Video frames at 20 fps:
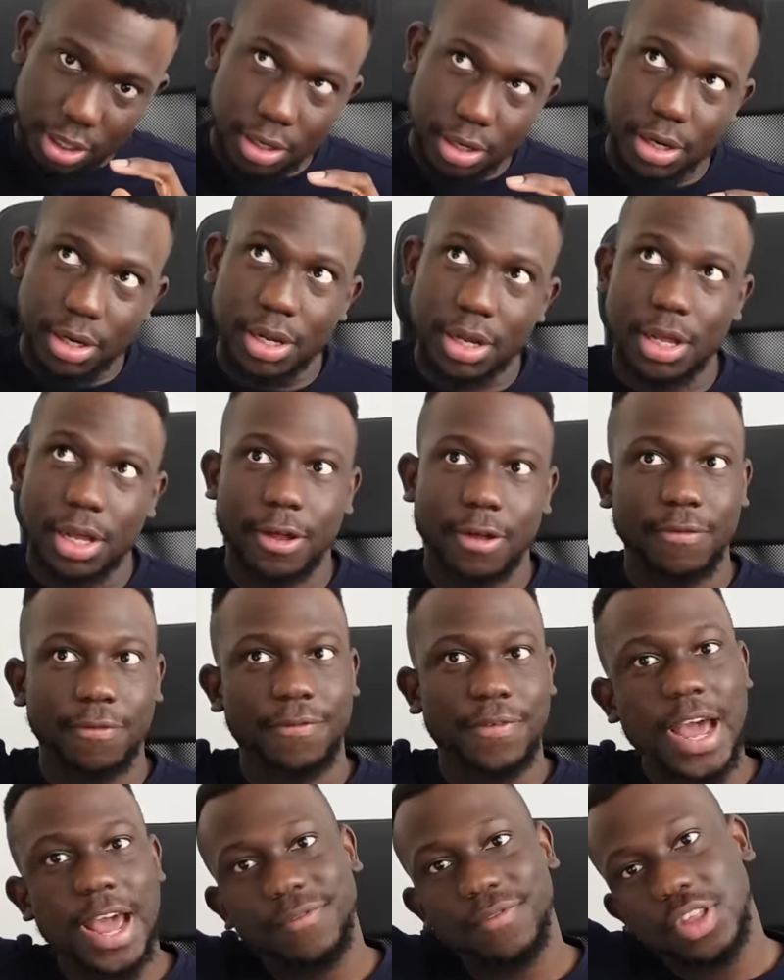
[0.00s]
uh,
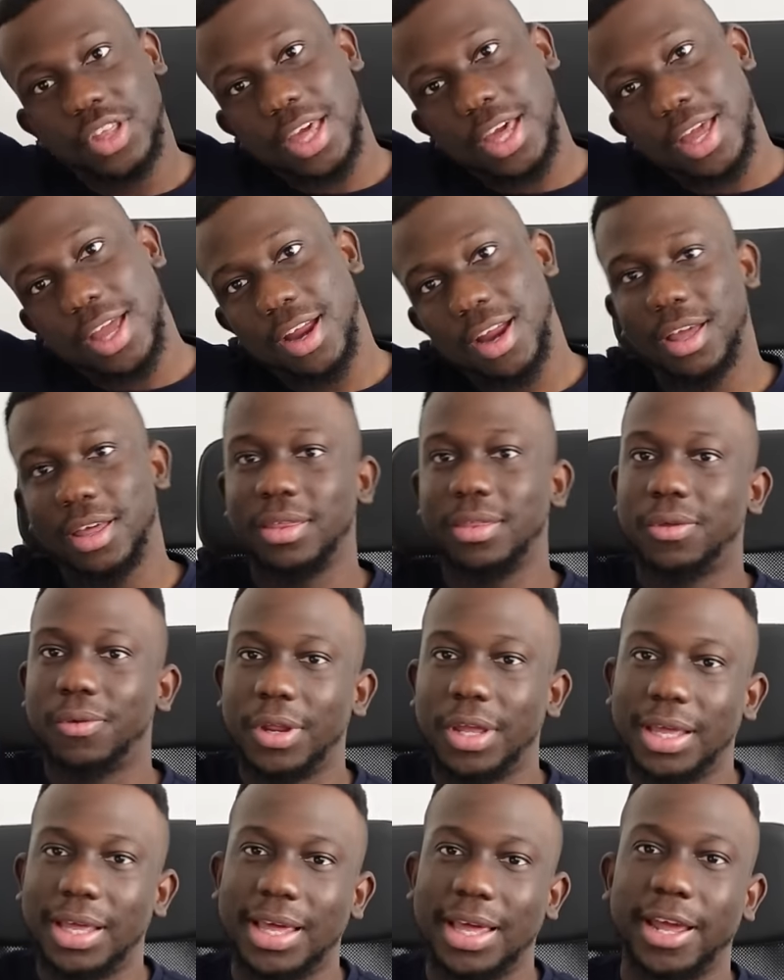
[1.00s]
5k,
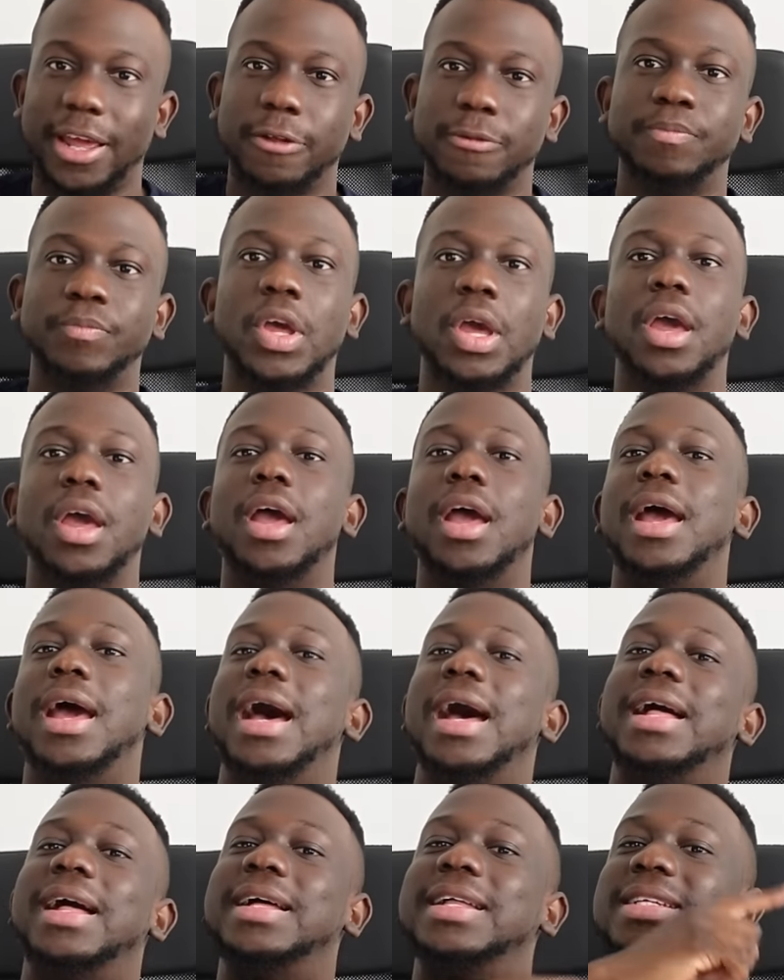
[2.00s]
3k.
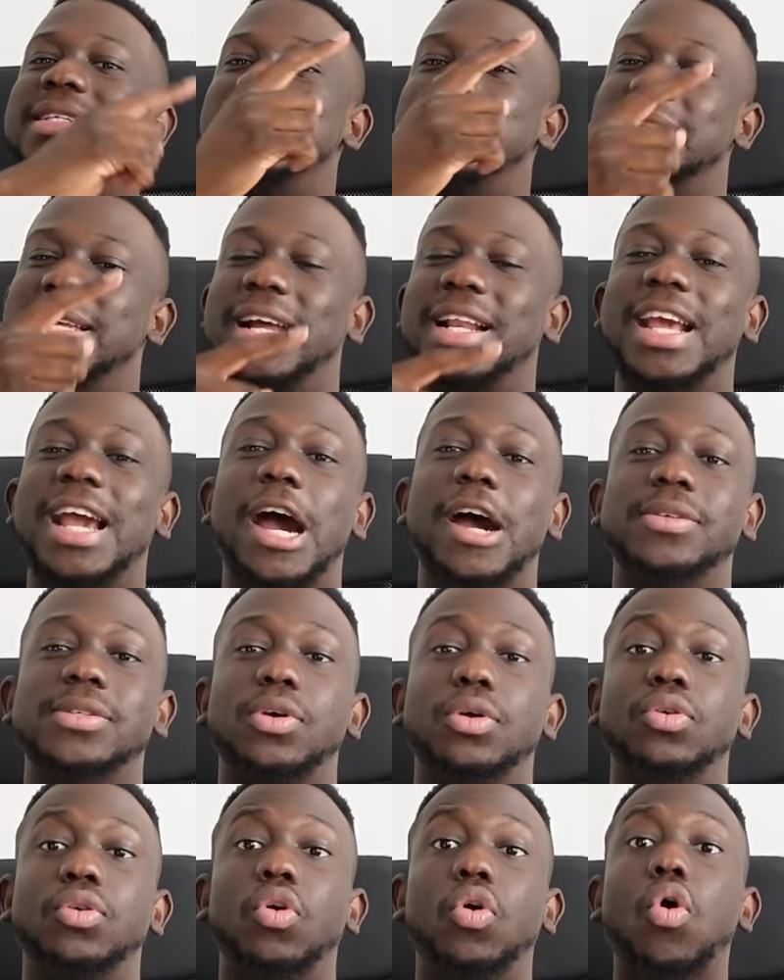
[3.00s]
And that's exactly how it's
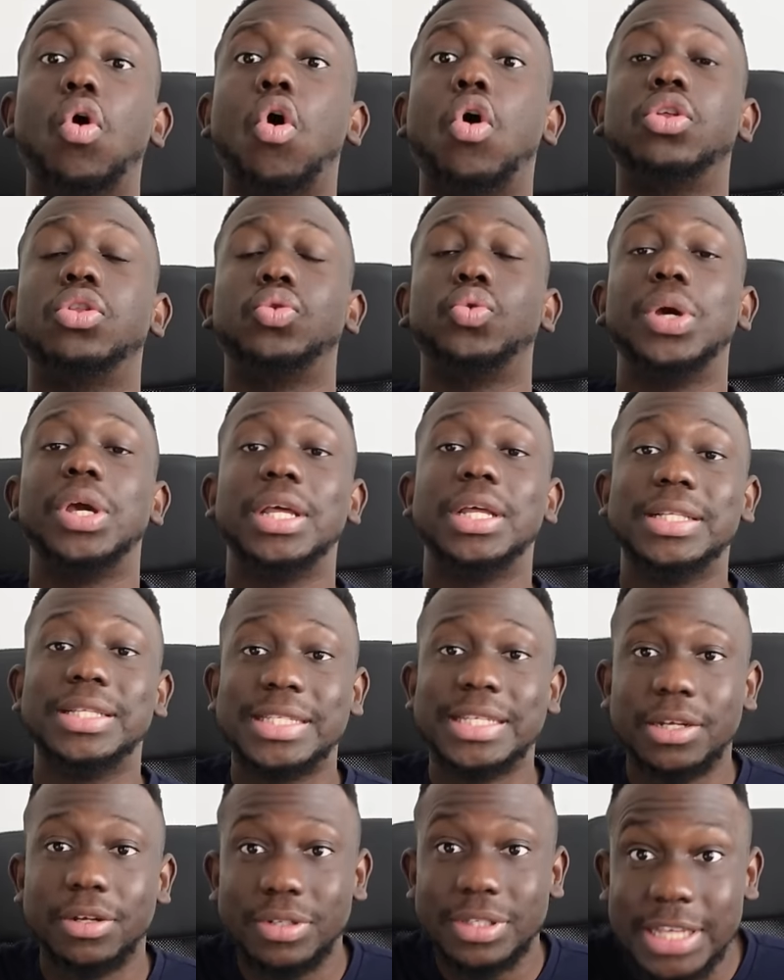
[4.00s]
going to go all the way
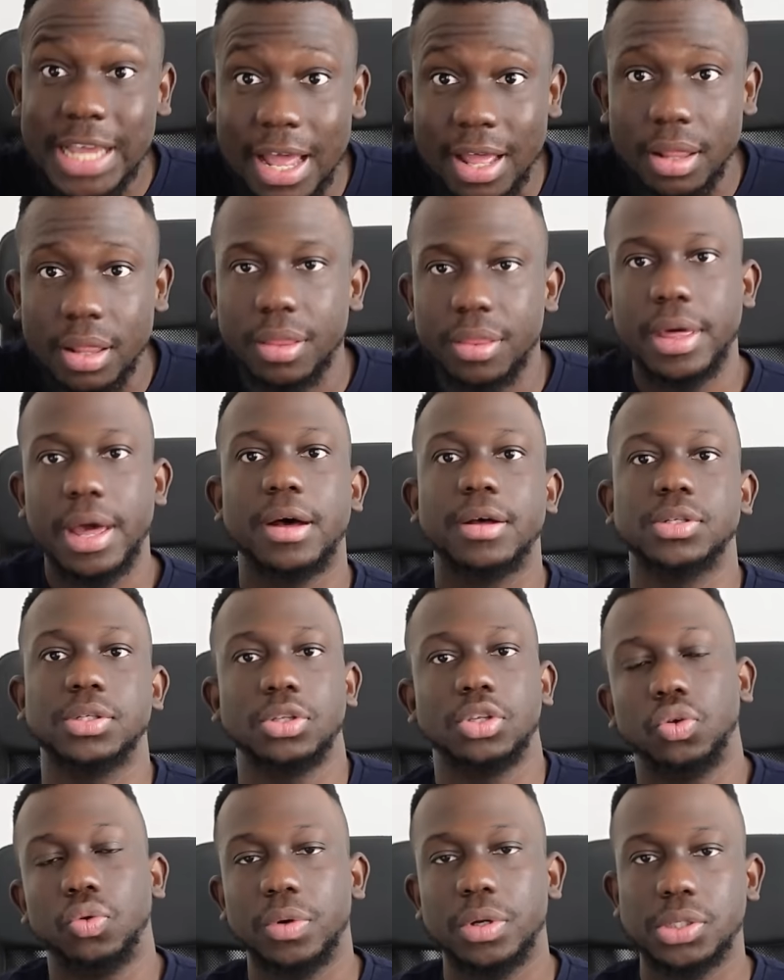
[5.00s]
till
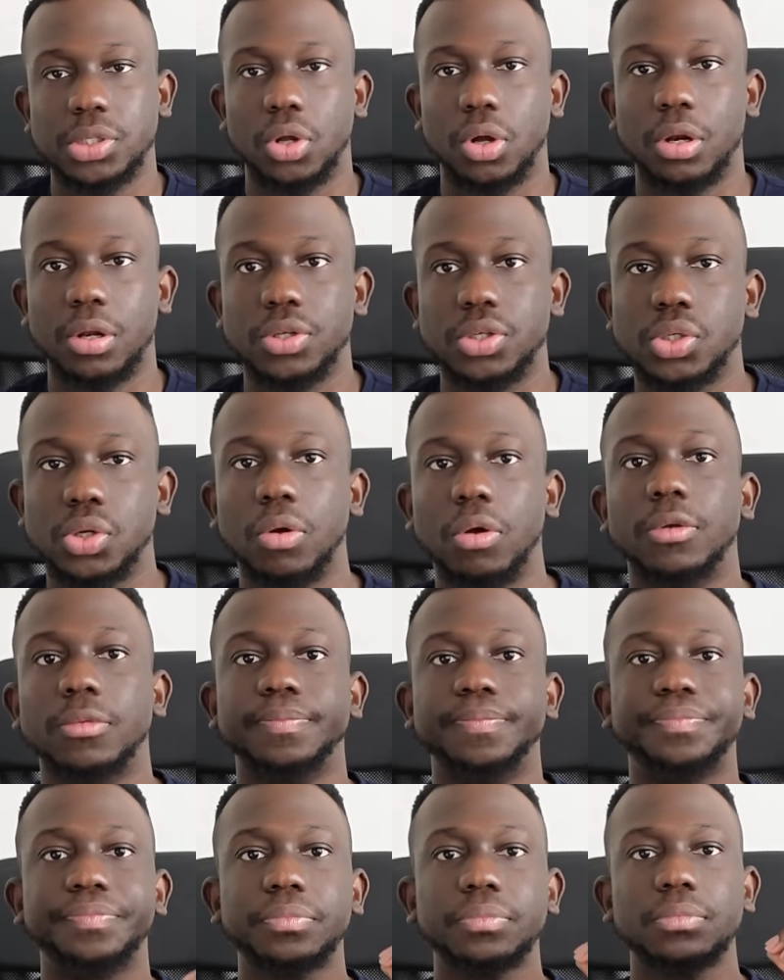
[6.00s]
10,000 US dollars.
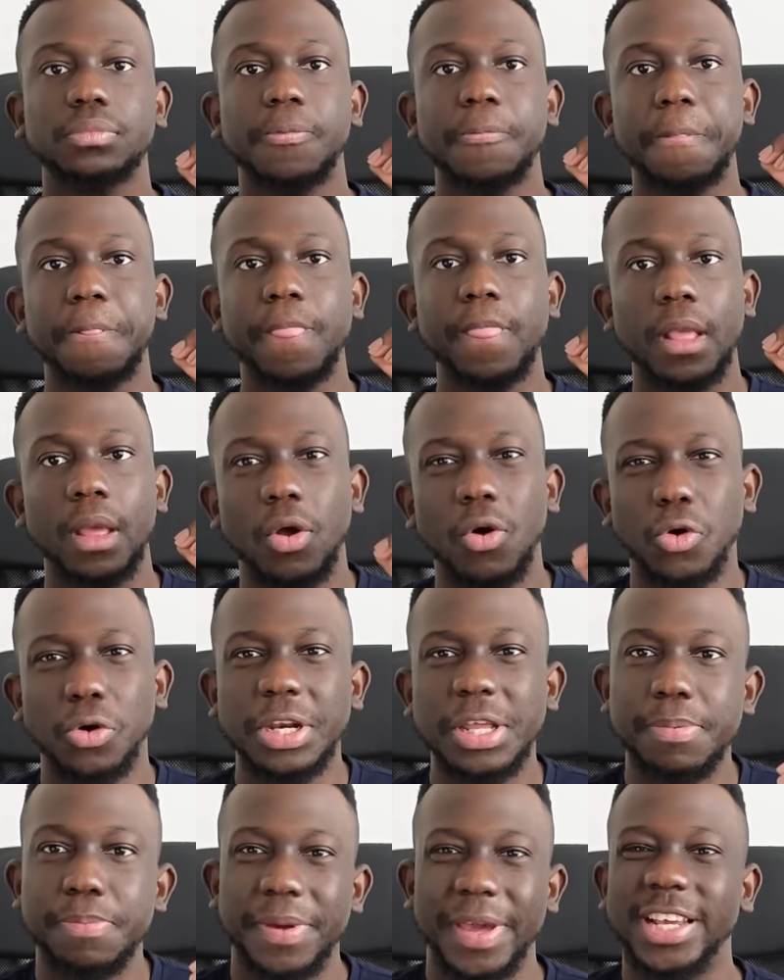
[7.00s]
So
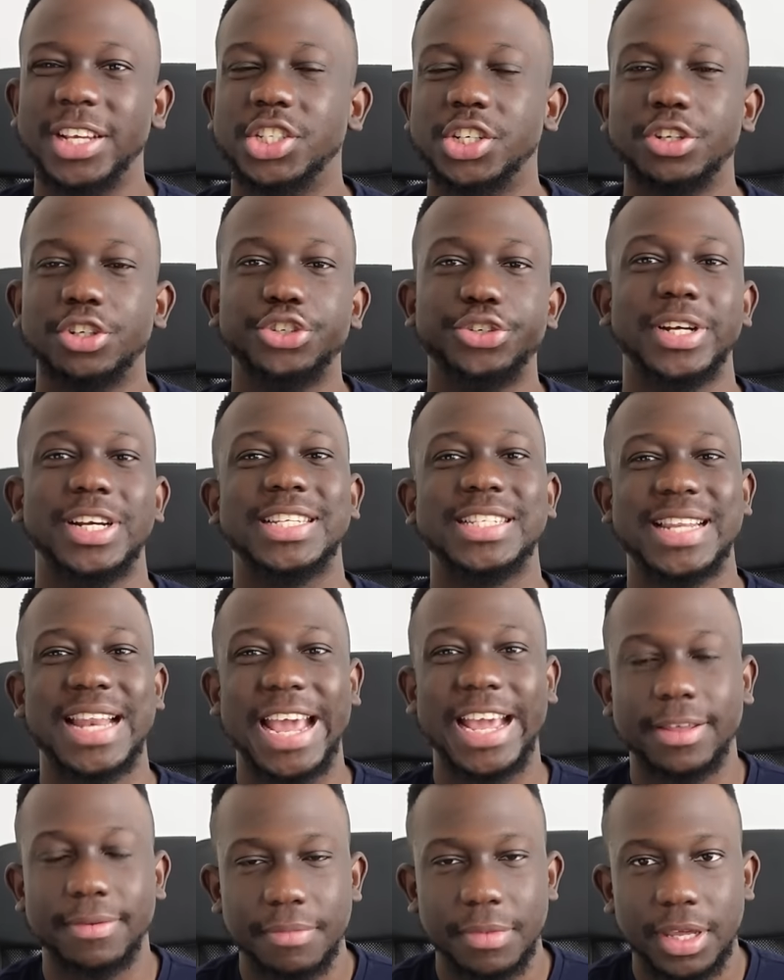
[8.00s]
only patient traders
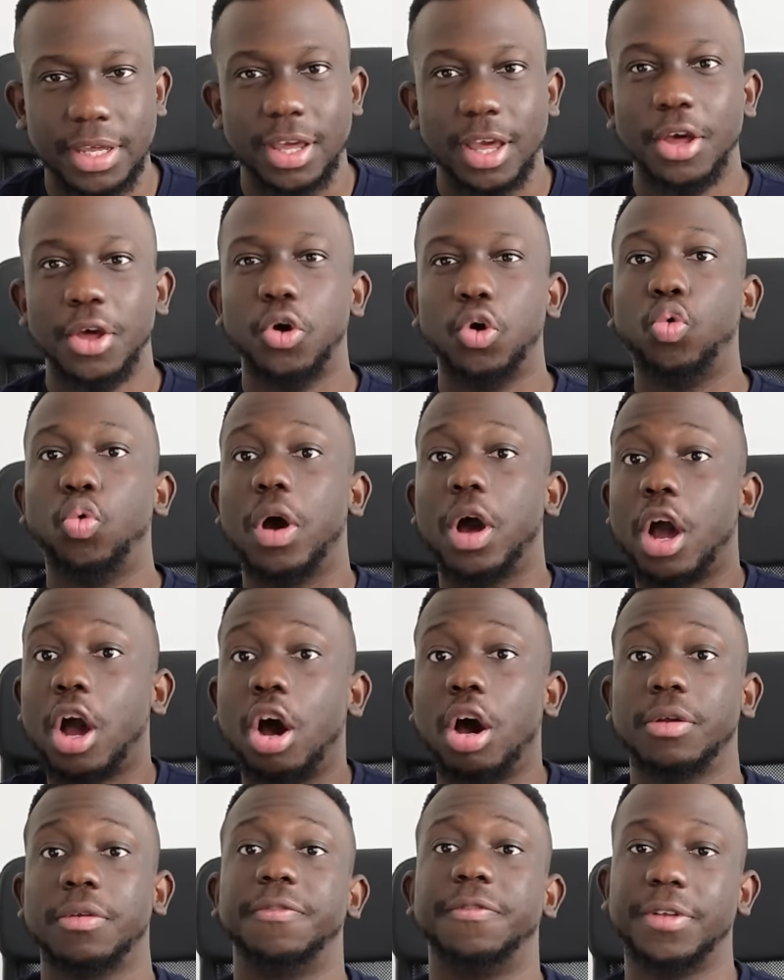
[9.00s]
like me who are
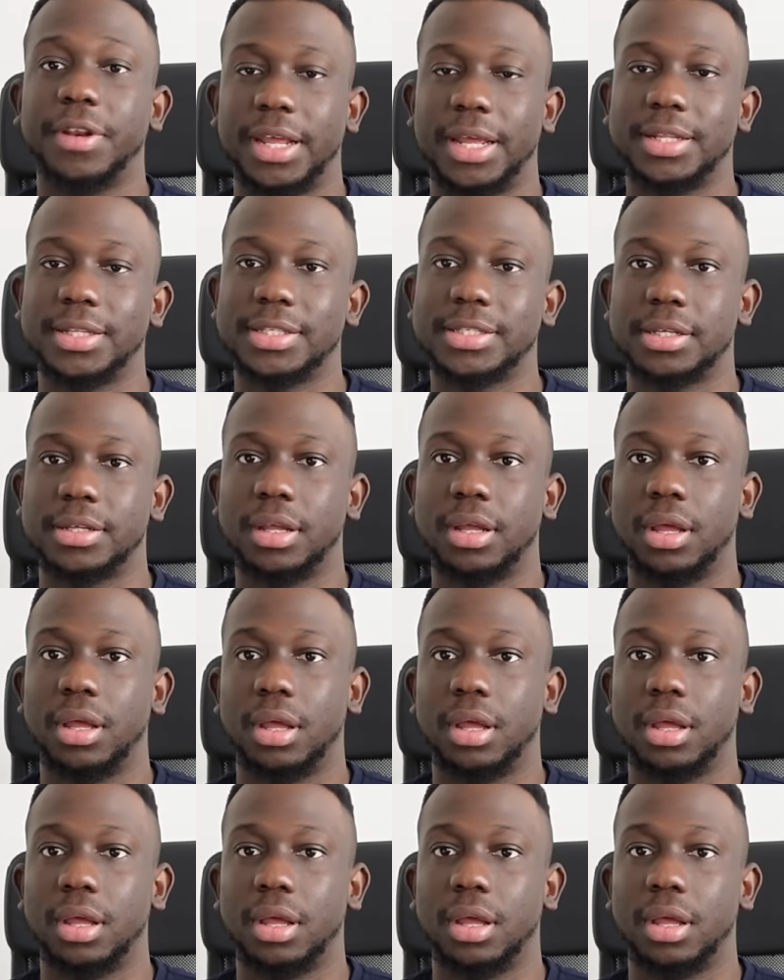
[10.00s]
confident